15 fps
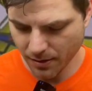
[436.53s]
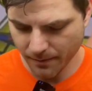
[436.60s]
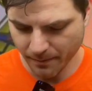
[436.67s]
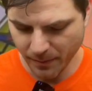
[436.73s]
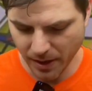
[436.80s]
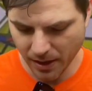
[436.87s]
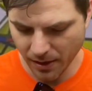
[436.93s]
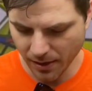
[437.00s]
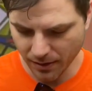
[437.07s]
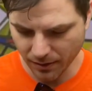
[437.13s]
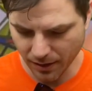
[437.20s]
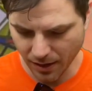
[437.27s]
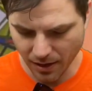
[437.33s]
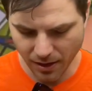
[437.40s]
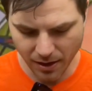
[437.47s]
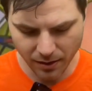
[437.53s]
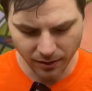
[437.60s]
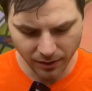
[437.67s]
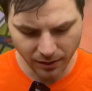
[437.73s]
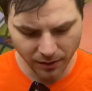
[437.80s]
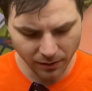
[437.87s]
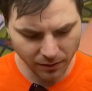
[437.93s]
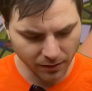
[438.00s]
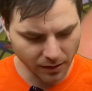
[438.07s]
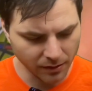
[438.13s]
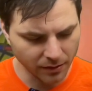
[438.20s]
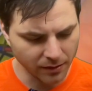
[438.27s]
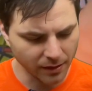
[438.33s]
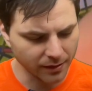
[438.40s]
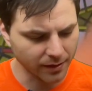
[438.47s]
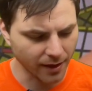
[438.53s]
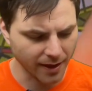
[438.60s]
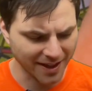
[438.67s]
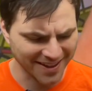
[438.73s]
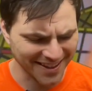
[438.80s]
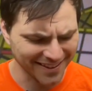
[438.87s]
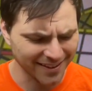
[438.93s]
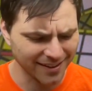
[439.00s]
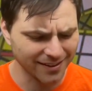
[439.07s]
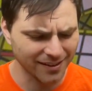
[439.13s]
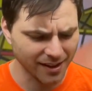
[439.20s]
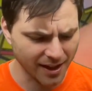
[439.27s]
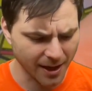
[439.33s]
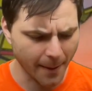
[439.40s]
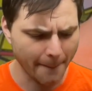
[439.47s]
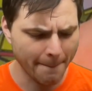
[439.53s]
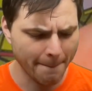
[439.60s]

because this is exciting. This is like,